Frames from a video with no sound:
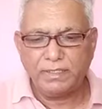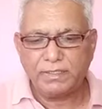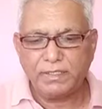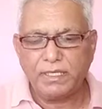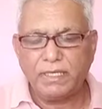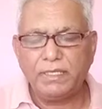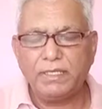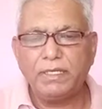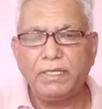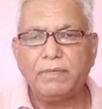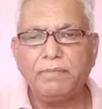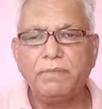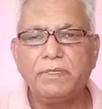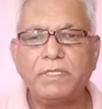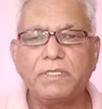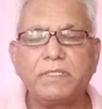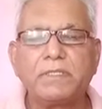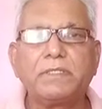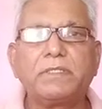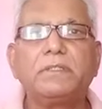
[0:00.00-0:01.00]
Sale deed
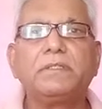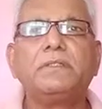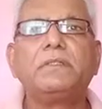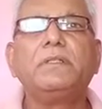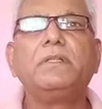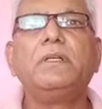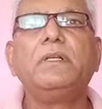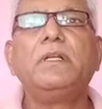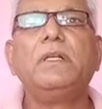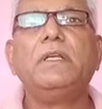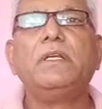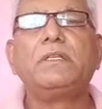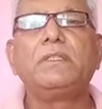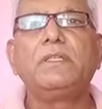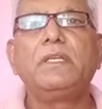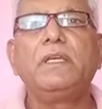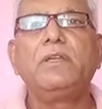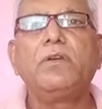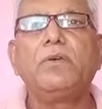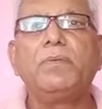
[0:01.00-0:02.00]
means
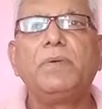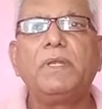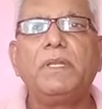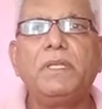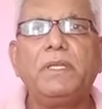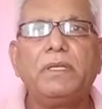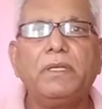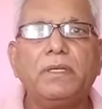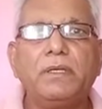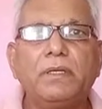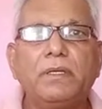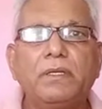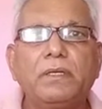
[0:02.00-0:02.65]
sale of any